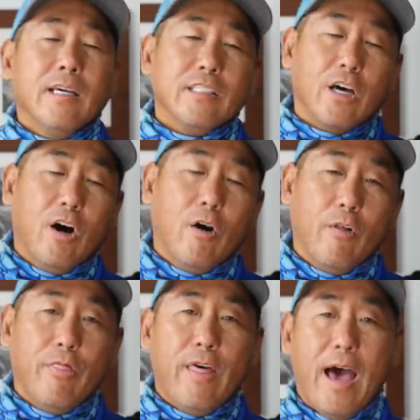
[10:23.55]

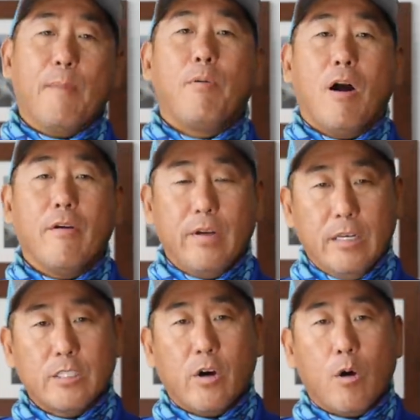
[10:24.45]
So that part of it
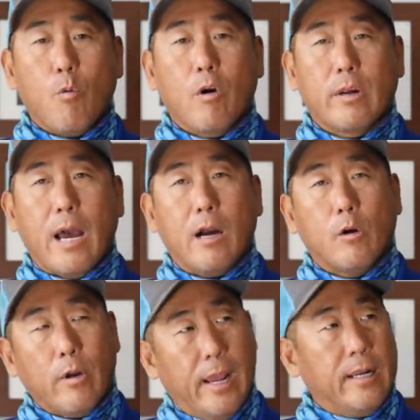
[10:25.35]
is going to work out
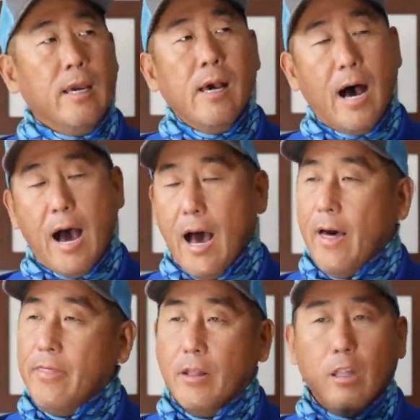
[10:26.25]
great.
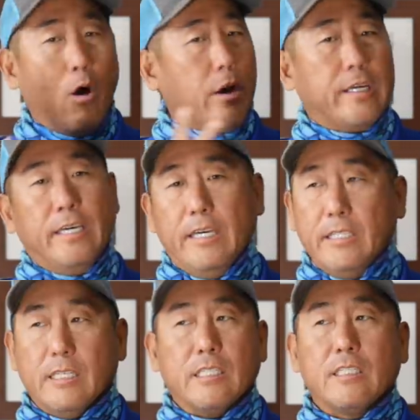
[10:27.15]
The lower
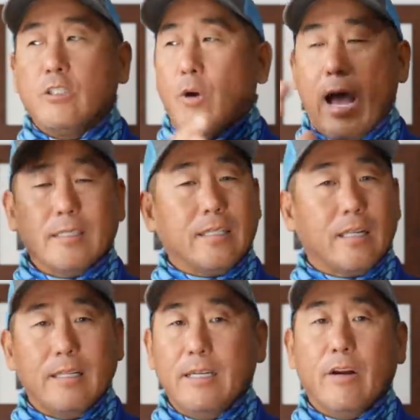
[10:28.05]
keys is
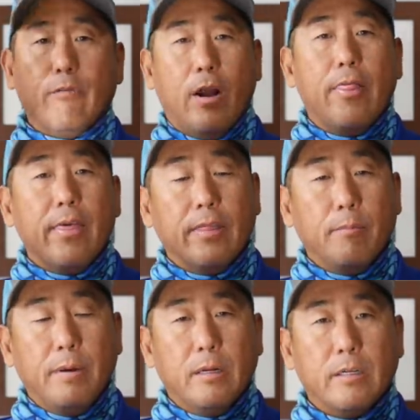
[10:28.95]
drastically different than the
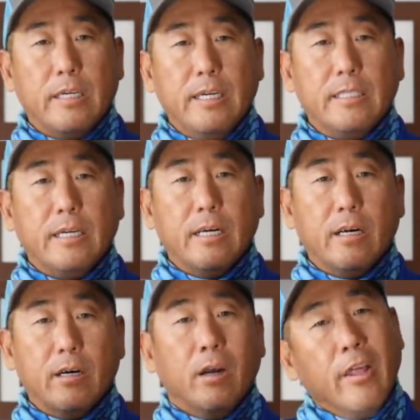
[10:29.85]
middle keys
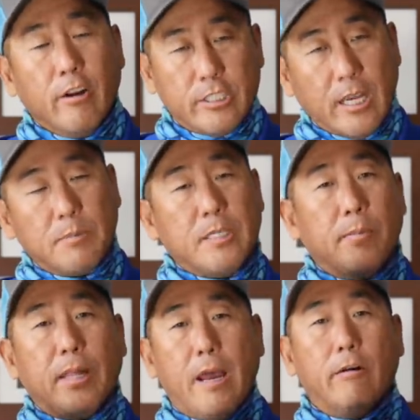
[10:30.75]
here. There's some
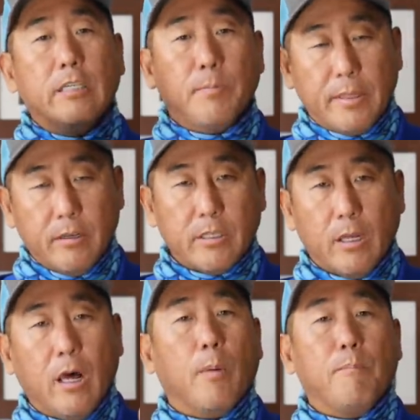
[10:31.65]
similarities, but there's
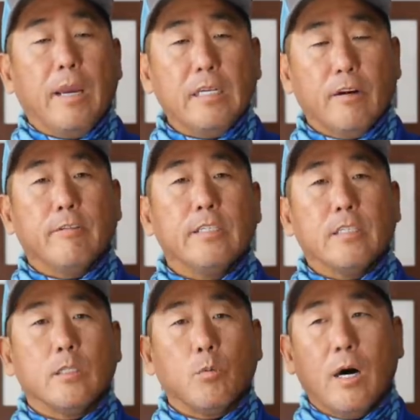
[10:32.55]
a big differences
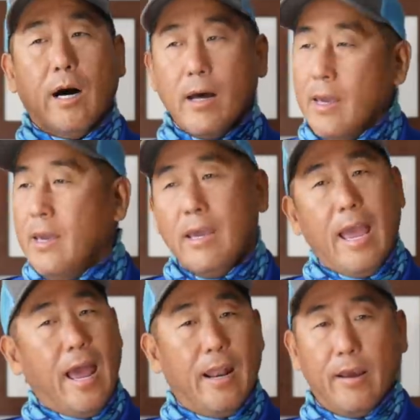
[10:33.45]
as well.
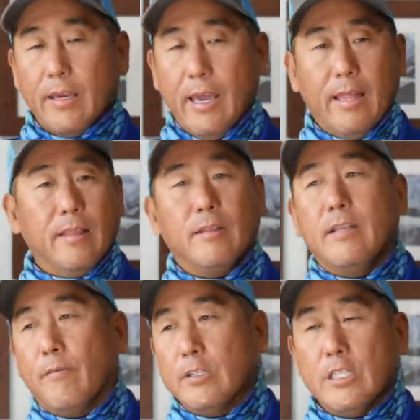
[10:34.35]
And again, the
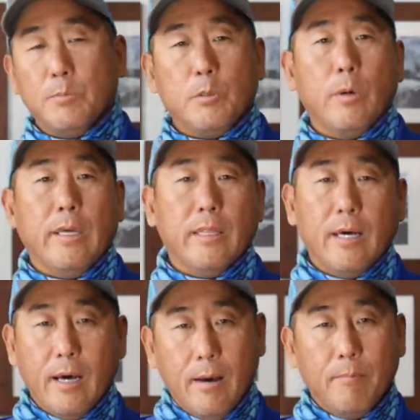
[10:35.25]
differences between
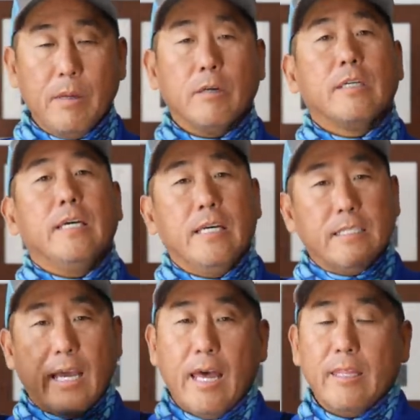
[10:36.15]
the middle
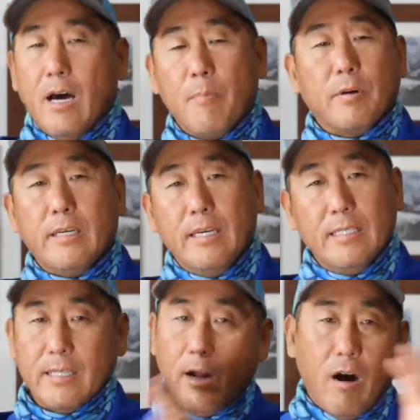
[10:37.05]
keys and the upper
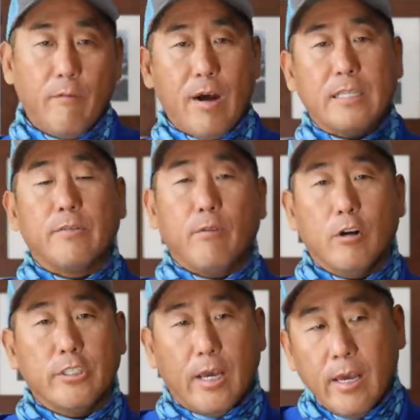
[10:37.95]
keys and all vice
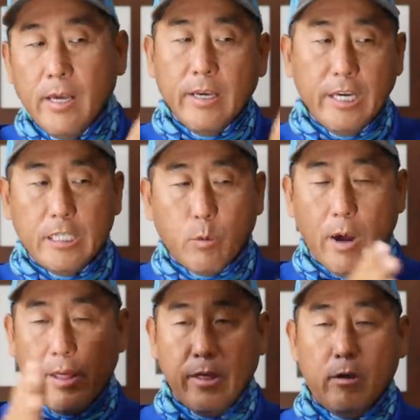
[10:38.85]
versa. Each
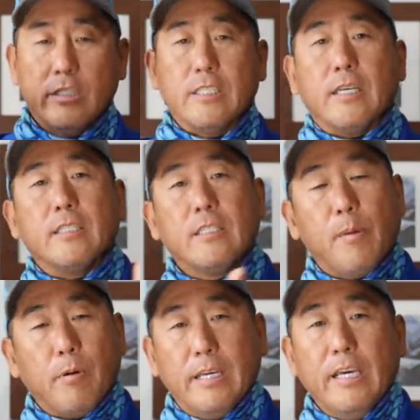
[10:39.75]
one of those is a
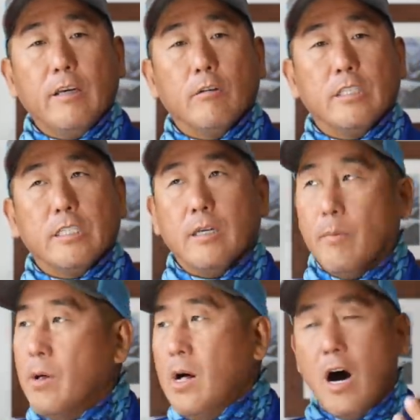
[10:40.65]
separate
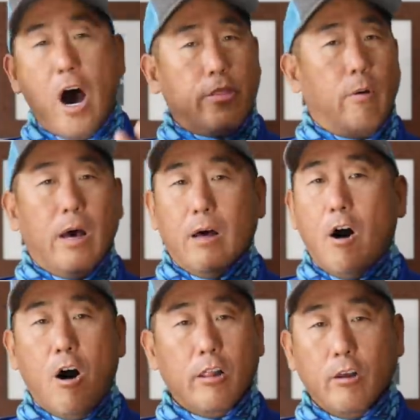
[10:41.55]
ecosystem, although it
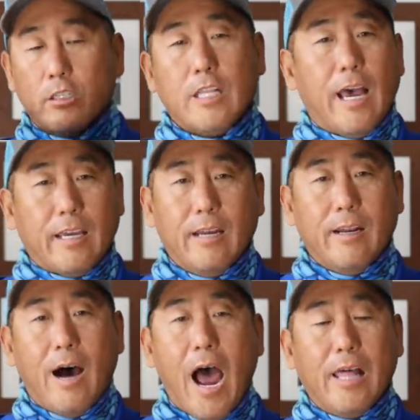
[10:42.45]
all looks like
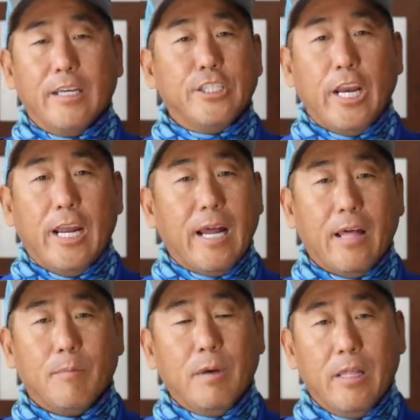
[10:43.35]
an island chain out
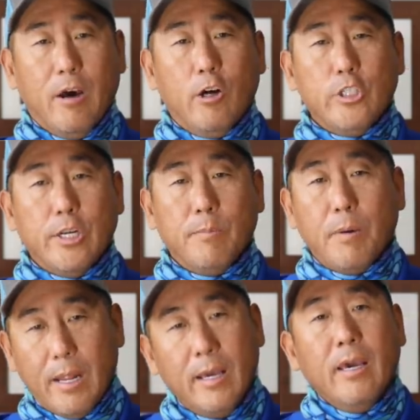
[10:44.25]
in the middle of the ocean.
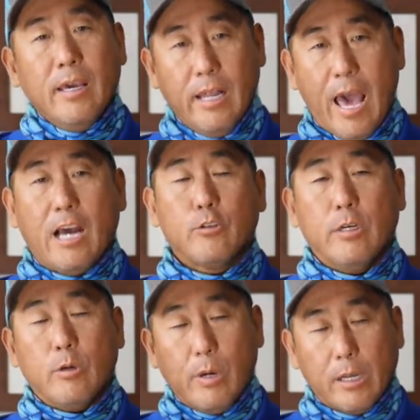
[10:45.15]
But it
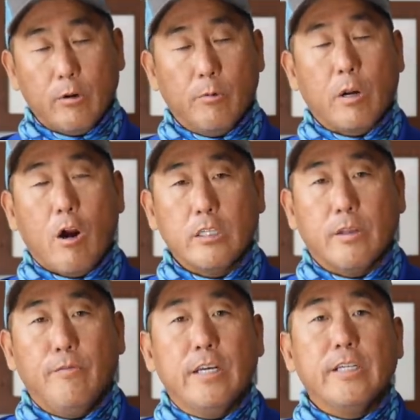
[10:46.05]
actually, when it, in regards
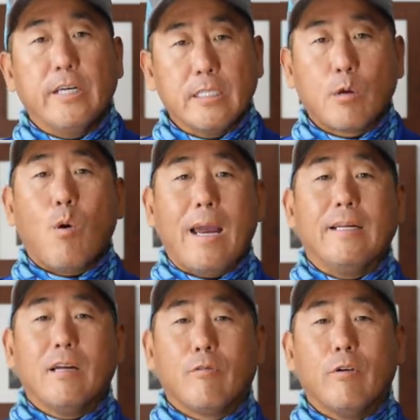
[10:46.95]
to fishing, it's
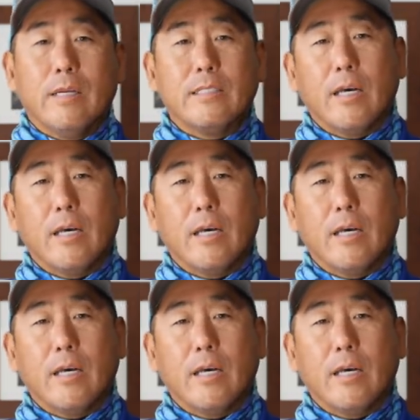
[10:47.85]
quite different.